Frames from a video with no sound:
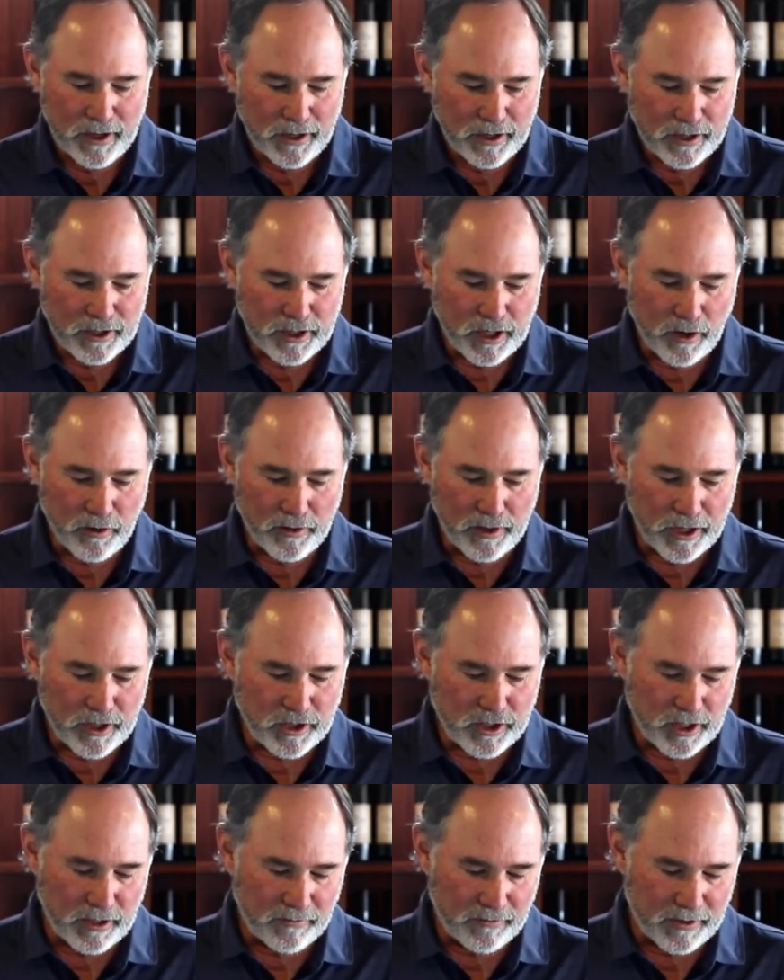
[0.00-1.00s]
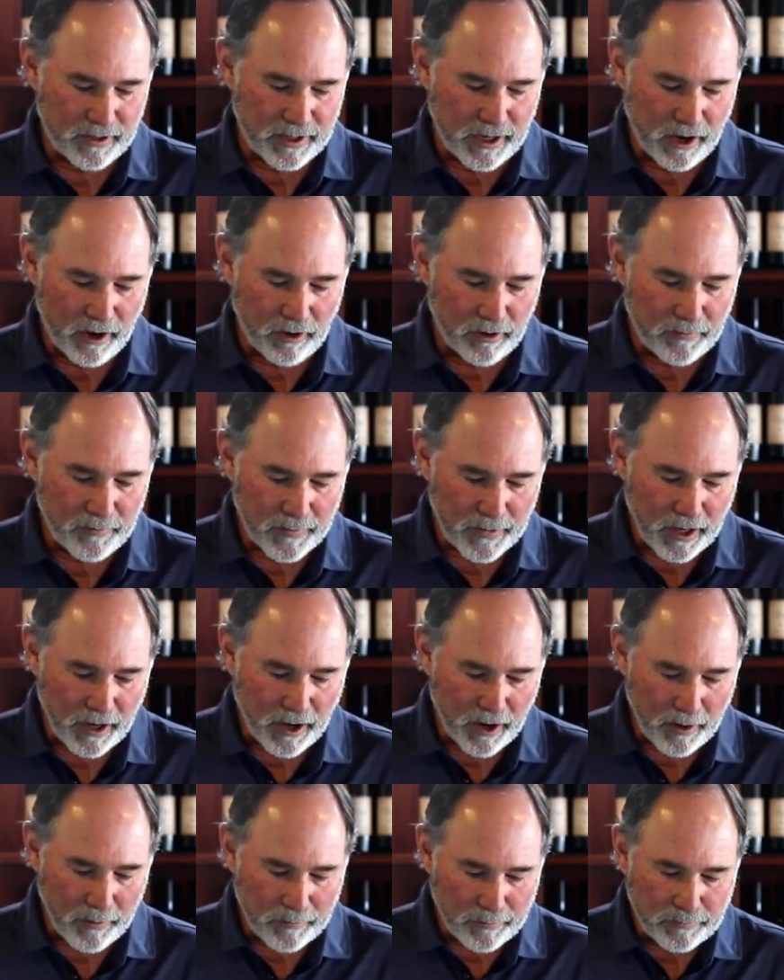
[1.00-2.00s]
So this
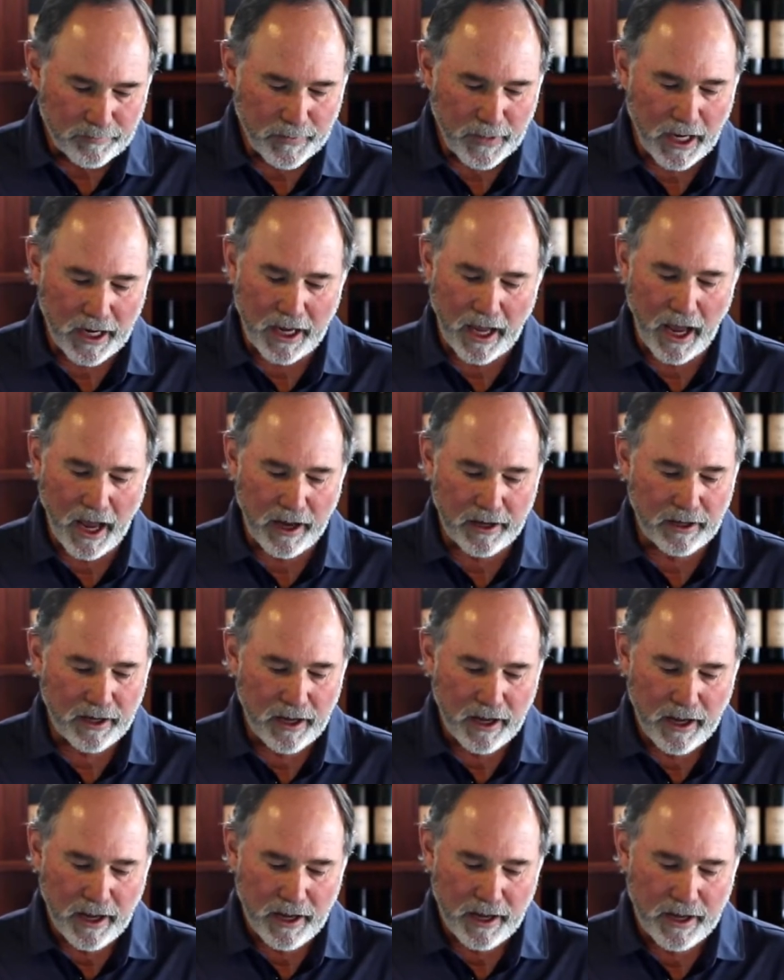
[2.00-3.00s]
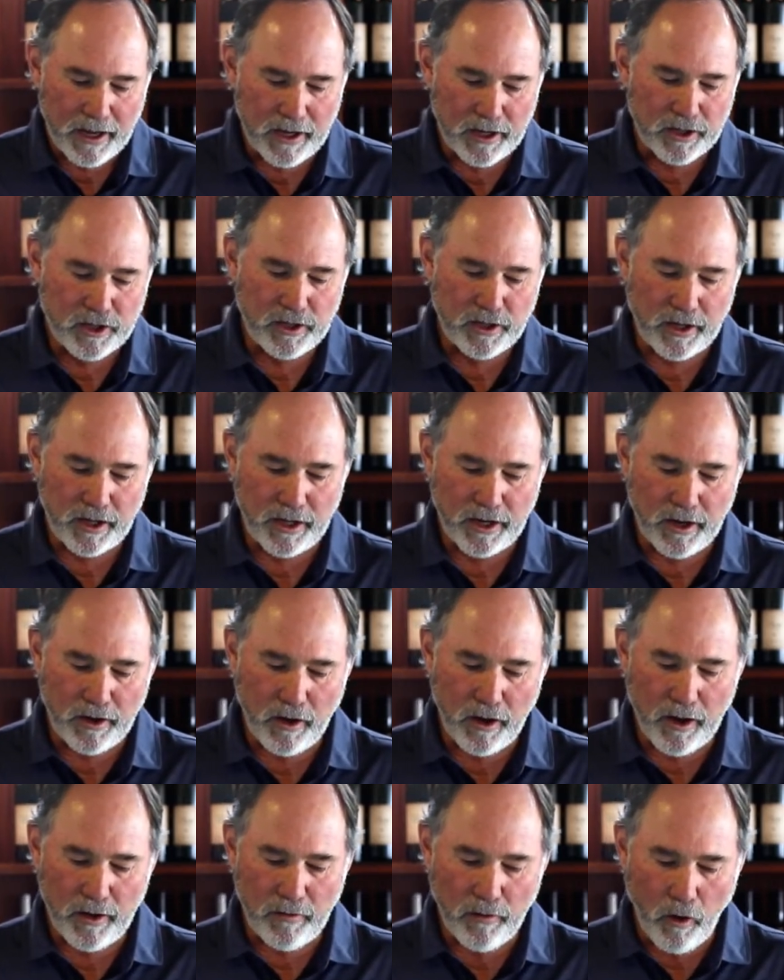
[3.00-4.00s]
Zinfandel, again, is
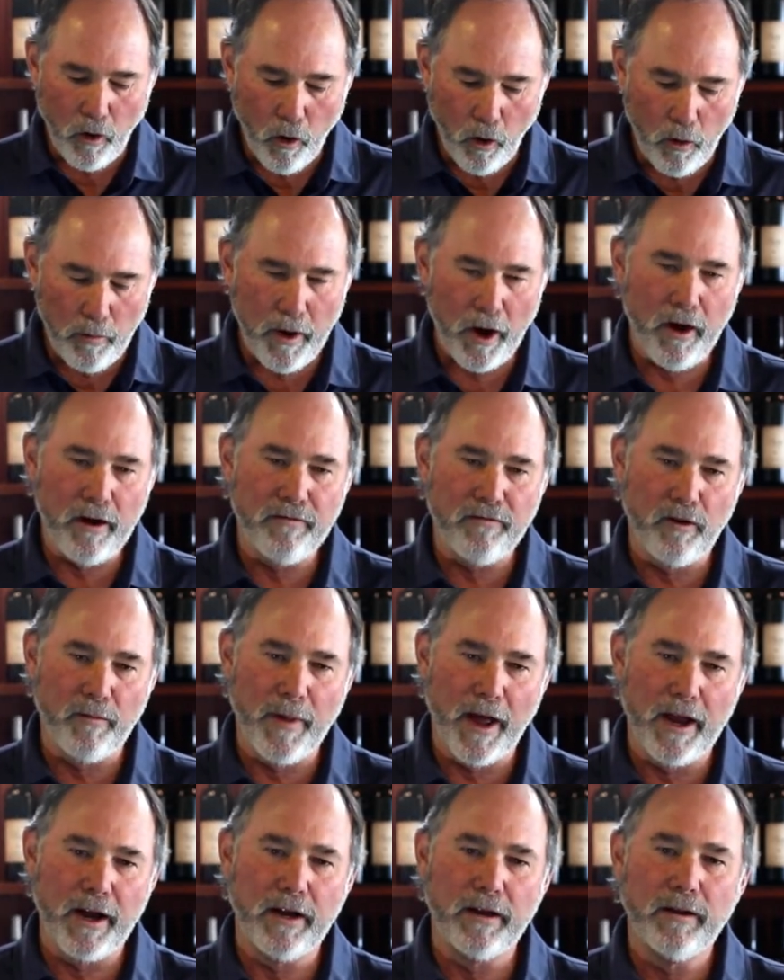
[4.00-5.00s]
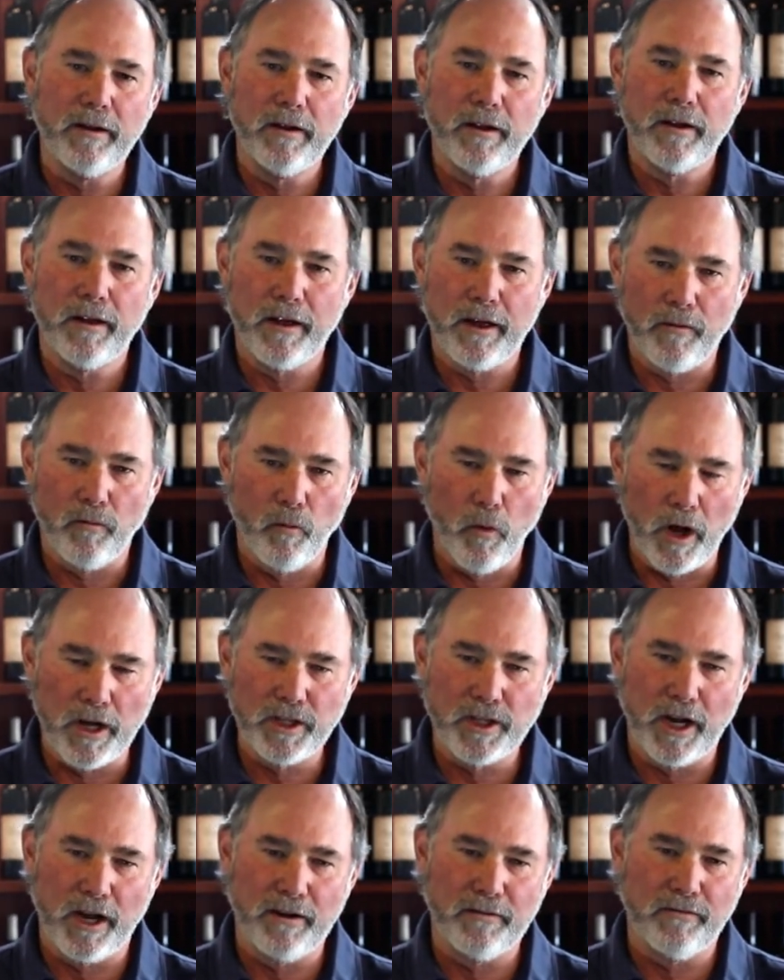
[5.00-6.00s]
whole berry fermented,
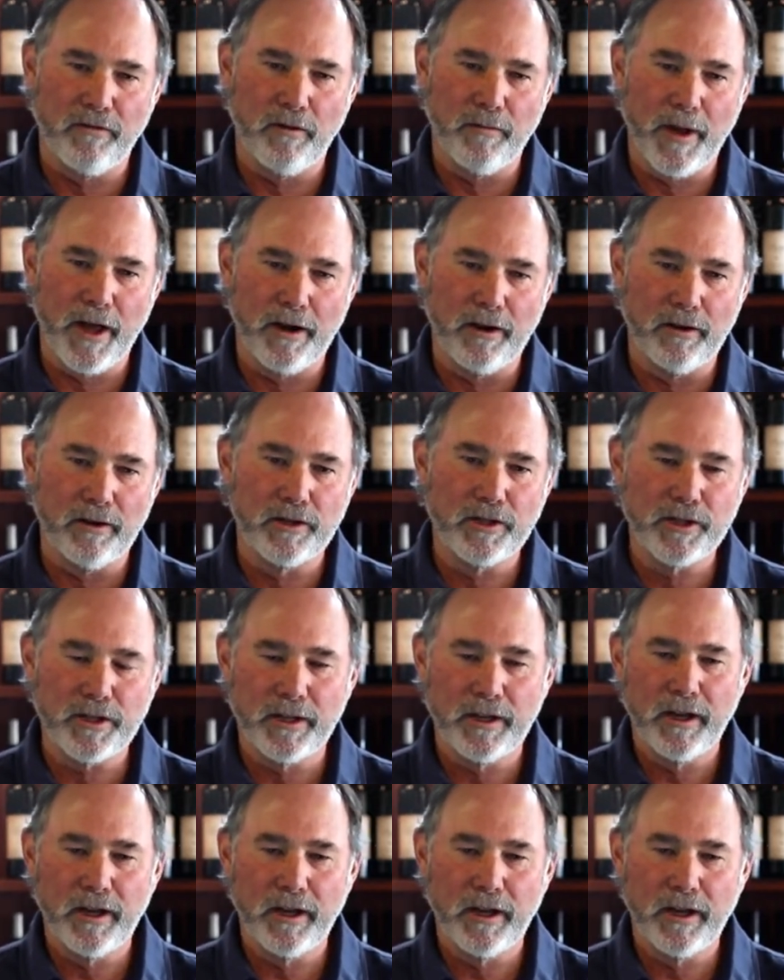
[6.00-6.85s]
1-ton fermenters,